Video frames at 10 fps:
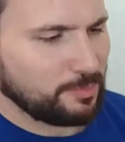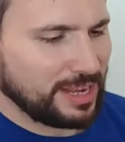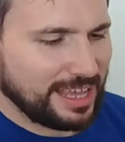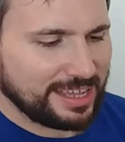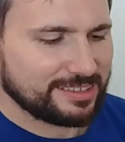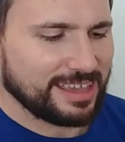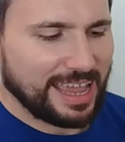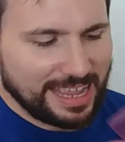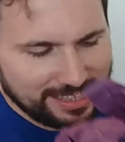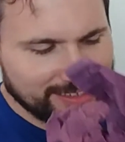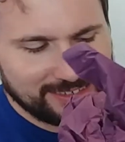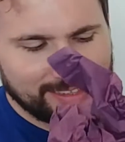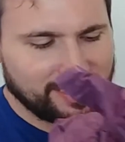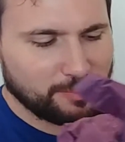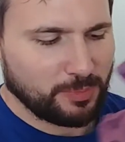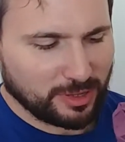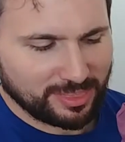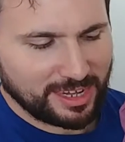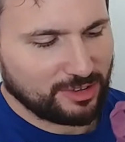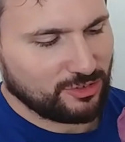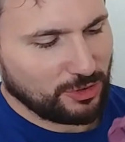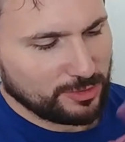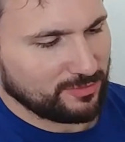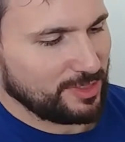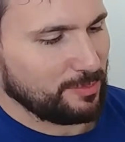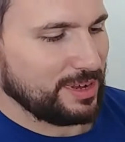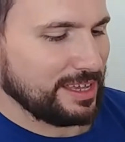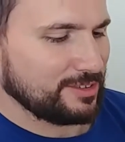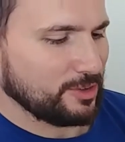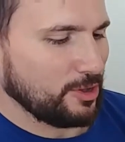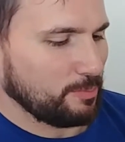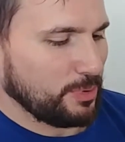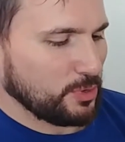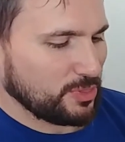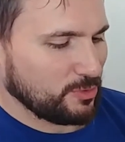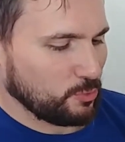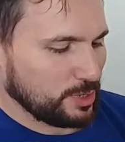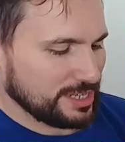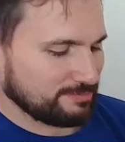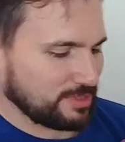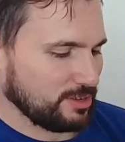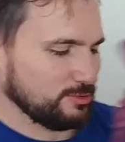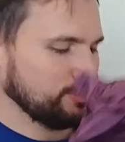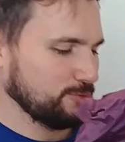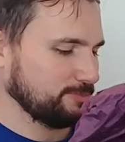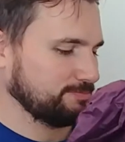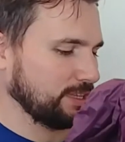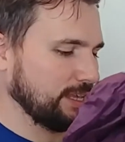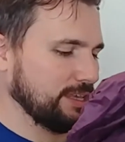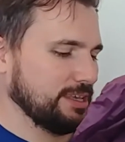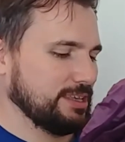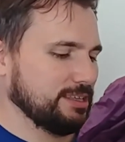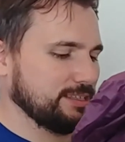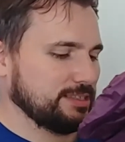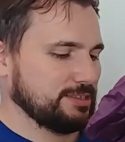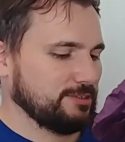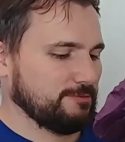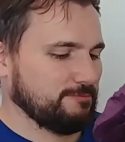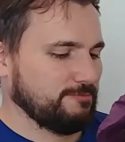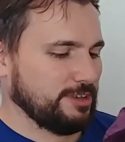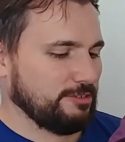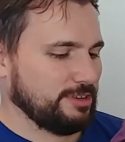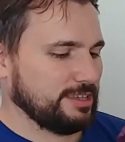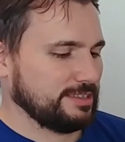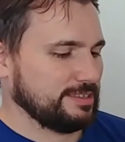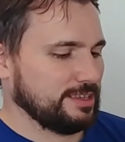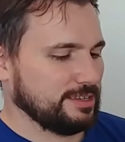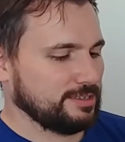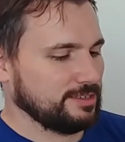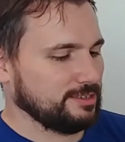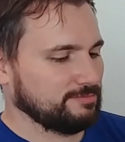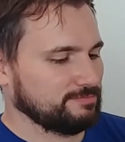plant and the pot that I chose for the plant, both in one. Oh, so very exciting.